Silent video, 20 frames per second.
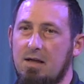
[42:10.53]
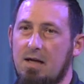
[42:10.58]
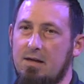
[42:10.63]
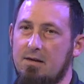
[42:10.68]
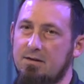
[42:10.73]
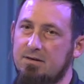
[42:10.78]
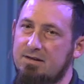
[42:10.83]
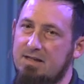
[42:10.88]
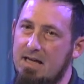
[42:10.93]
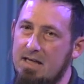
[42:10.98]

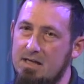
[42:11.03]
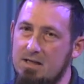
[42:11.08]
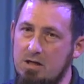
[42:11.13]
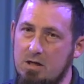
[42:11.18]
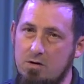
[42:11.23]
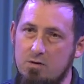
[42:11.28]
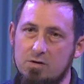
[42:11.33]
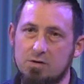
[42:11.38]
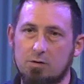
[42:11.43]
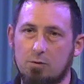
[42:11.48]
and those 10
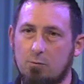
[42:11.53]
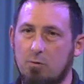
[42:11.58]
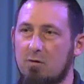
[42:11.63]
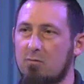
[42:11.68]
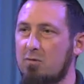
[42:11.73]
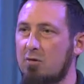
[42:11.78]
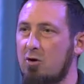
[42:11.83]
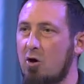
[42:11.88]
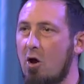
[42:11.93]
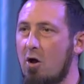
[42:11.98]
years of
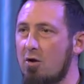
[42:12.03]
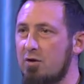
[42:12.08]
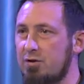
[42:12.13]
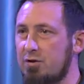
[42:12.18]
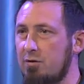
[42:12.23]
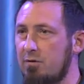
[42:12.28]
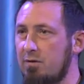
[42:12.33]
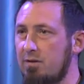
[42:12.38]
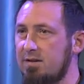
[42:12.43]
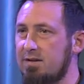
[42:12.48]
working with college
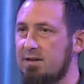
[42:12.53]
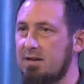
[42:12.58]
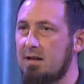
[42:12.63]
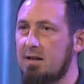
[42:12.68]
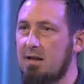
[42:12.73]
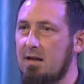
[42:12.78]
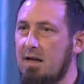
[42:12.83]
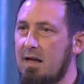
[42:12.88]
students